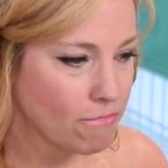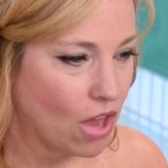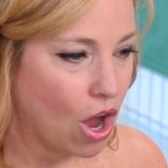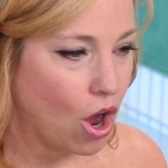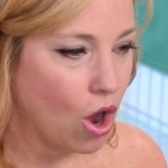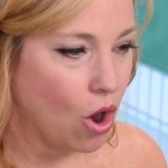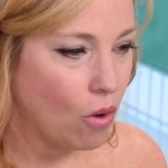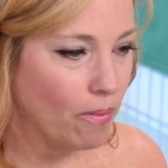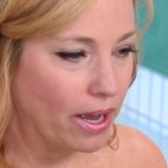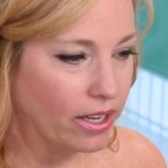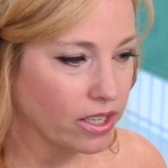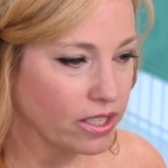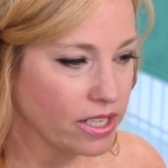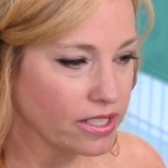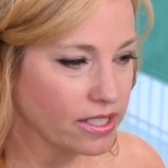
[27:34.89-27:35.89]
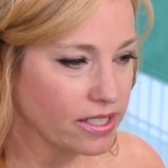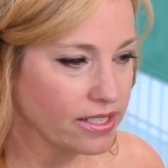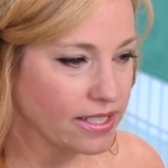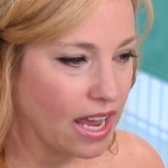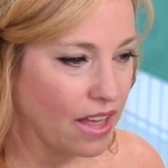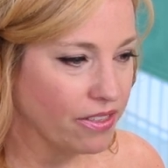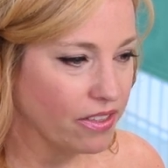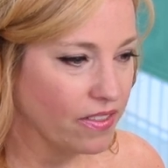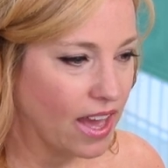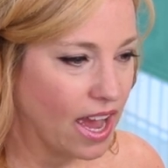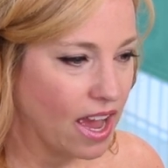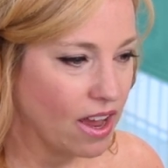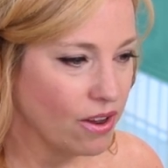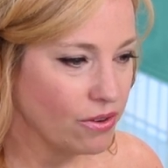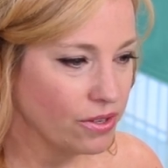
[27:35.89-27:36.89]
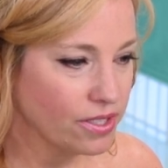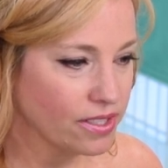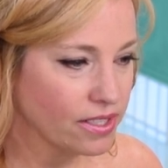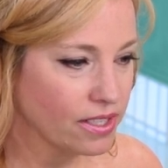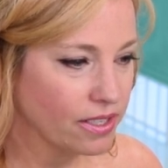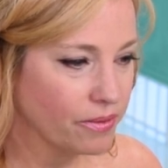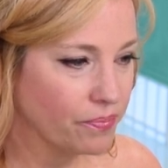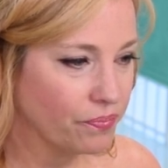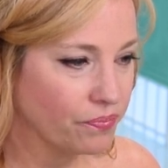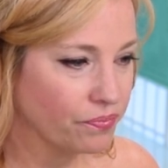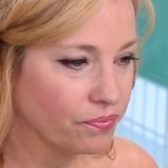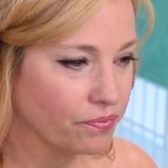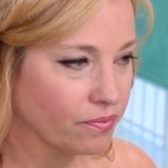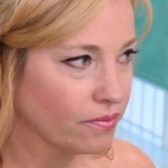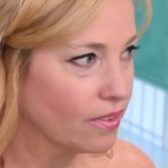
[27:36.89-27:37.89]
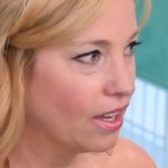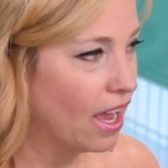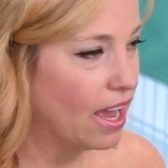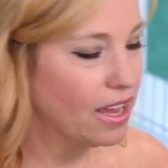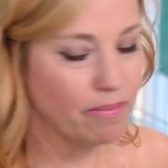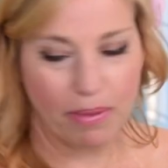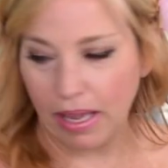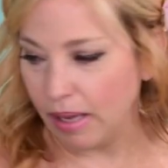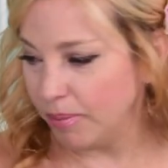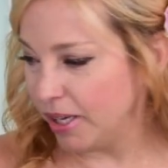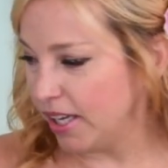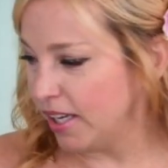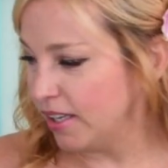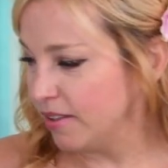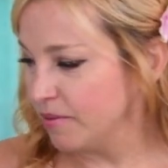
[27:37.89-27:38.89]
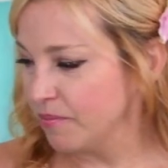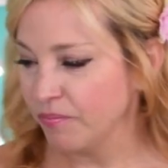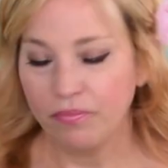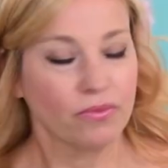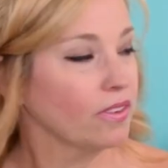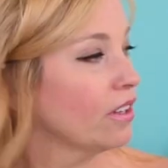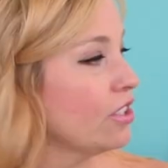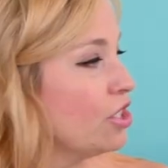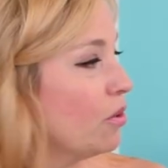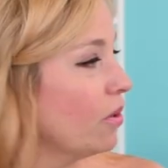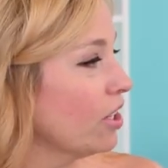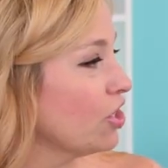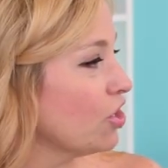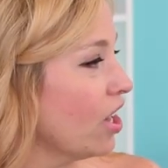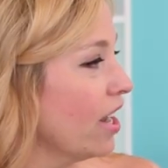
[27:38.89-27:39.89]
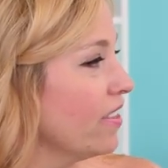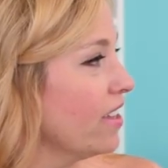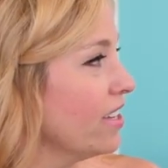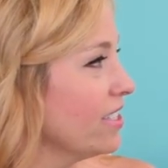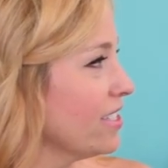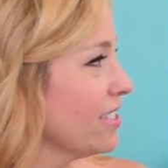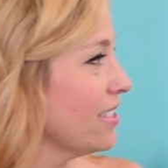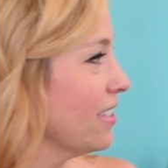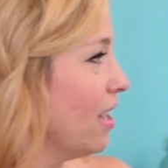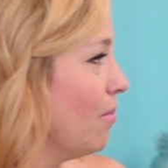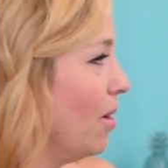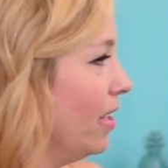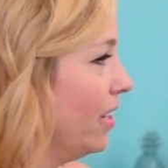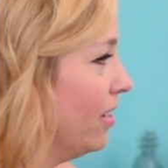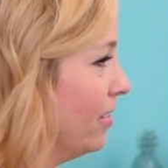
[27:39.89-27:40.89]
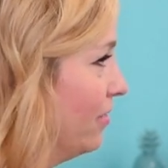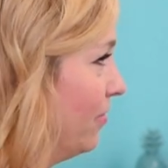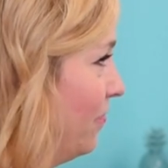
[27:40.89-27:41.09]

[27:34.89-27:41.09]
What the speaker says: Oh my goodness, is Seth in the house? Hi, baby. Do you wanna try this? Come on in.